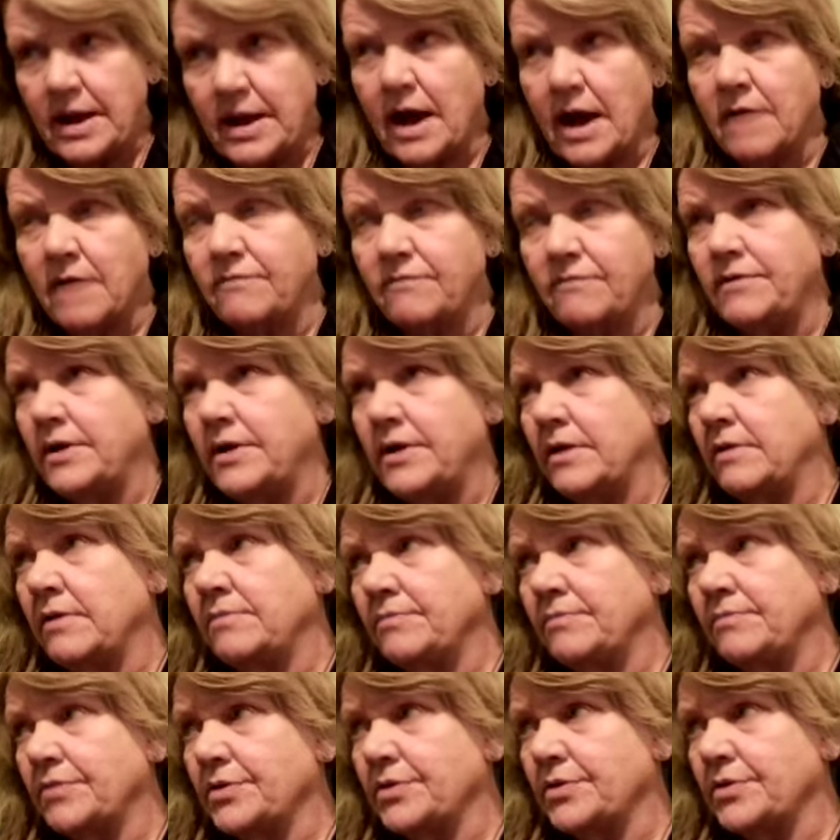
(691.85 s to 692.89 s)
I feel
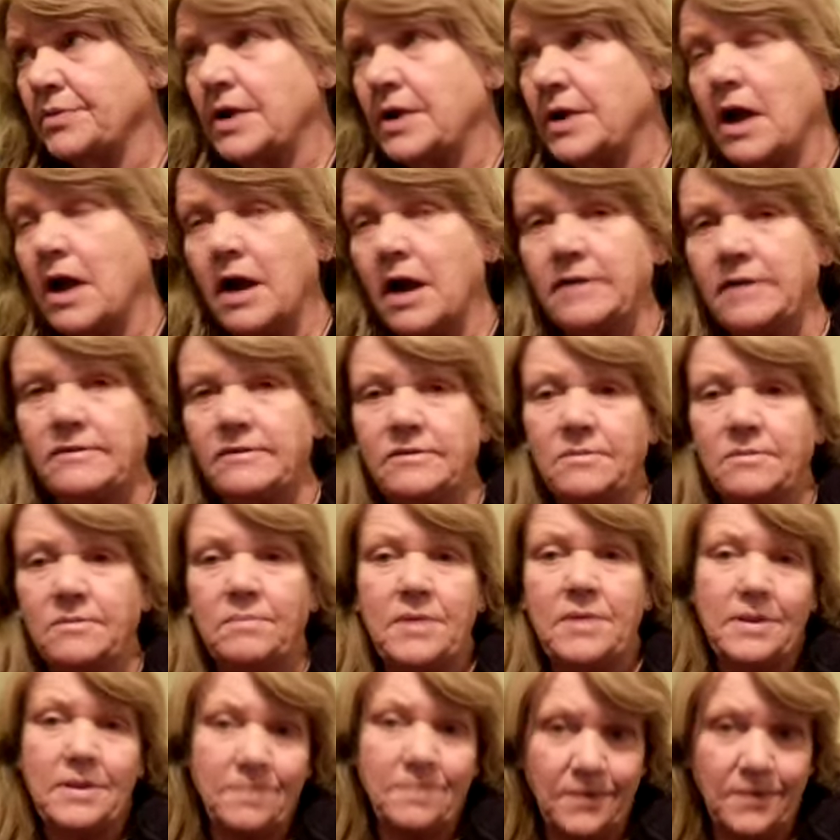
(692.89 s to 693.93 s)
three kinds of
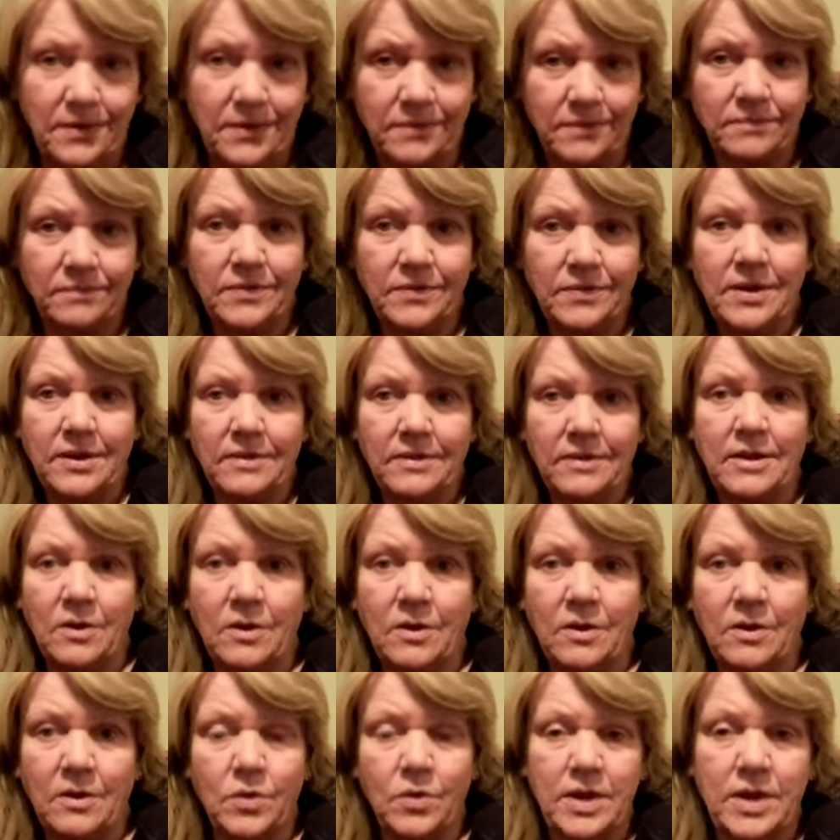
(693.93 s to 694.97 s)
people
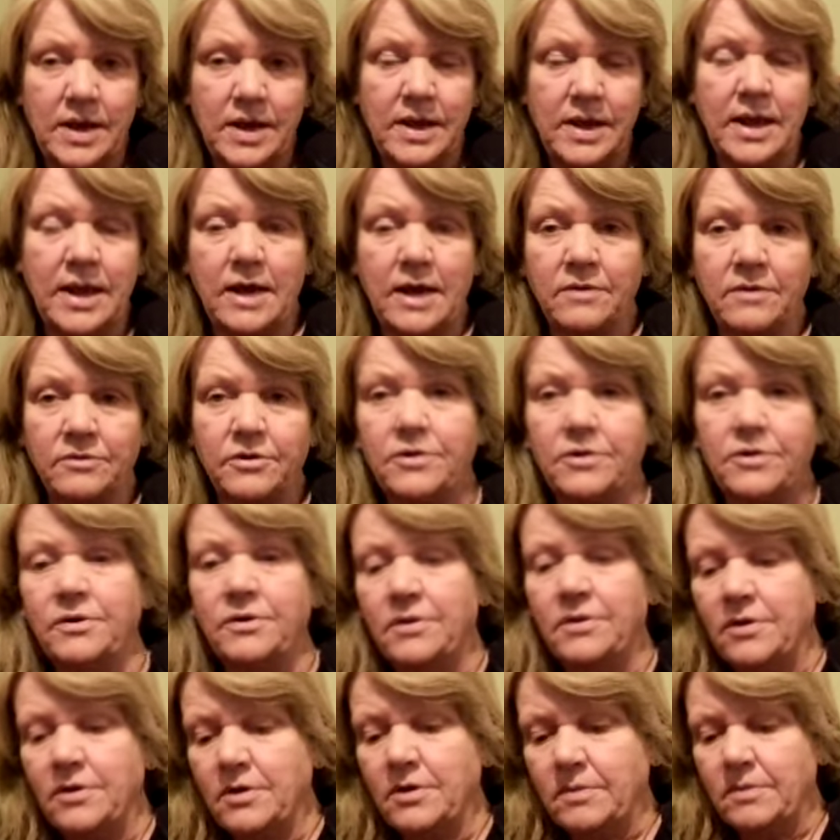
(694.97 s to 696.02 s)
that we encounter.
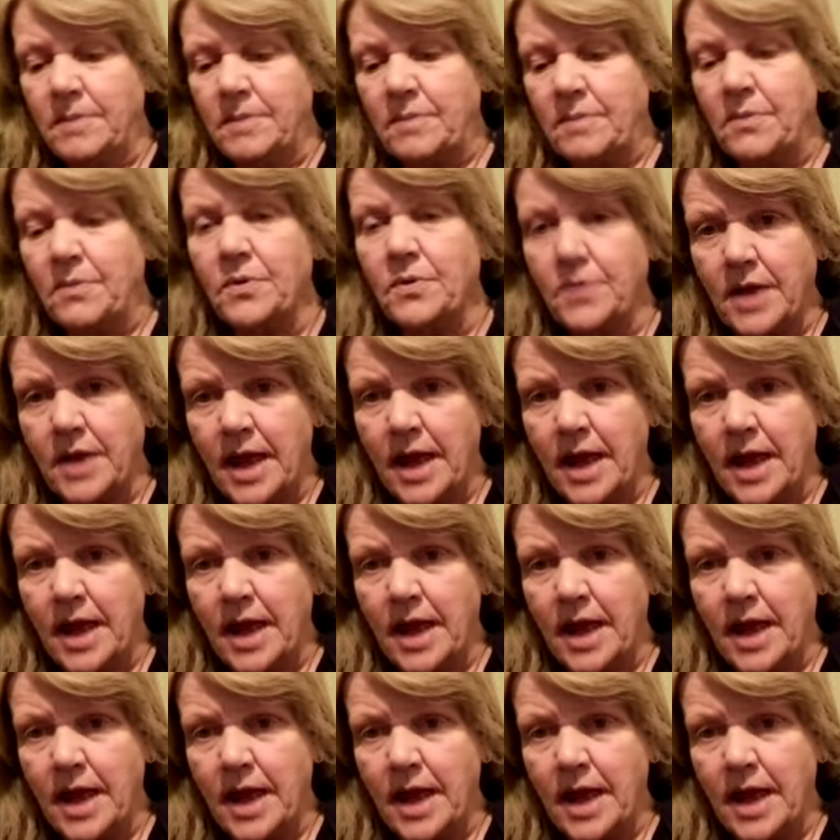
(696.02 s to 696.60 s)
People who